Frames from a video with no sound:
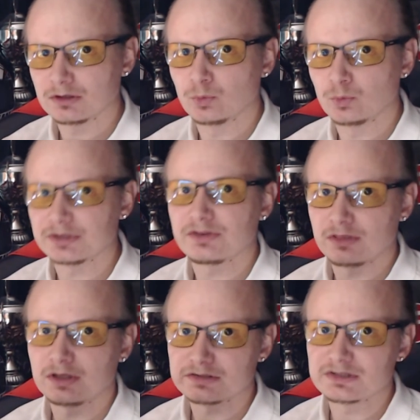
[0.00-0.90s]
when
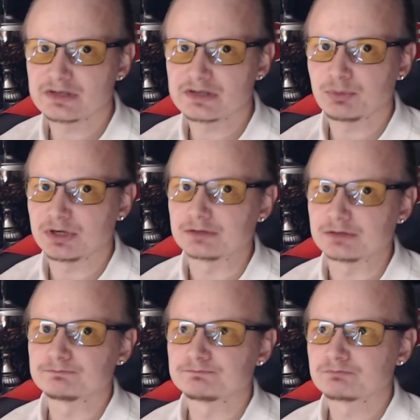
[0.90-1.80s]
things is happening.
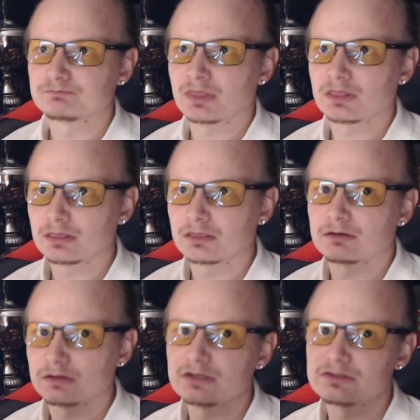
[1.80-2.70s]

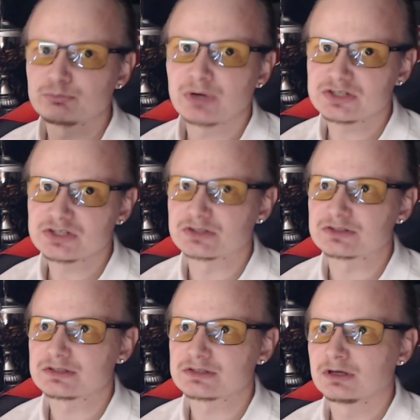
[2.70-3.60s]
Is patient.
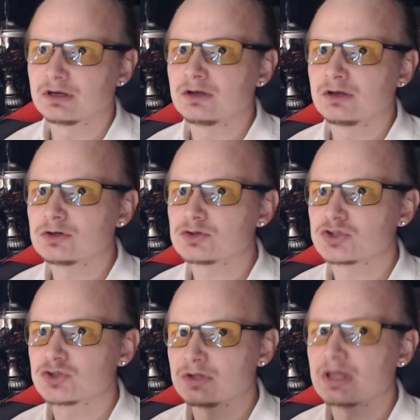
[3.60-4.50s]
You
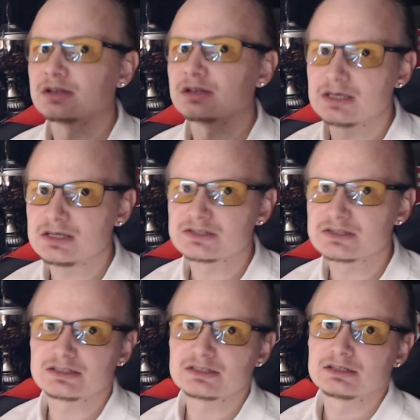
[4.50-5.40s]
should at least
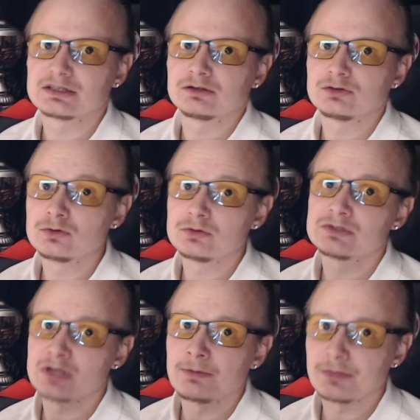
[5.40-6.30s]
do
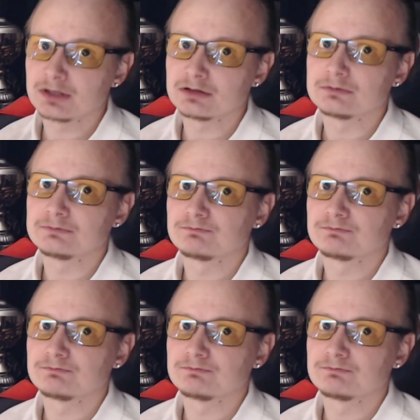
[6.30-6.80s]
something.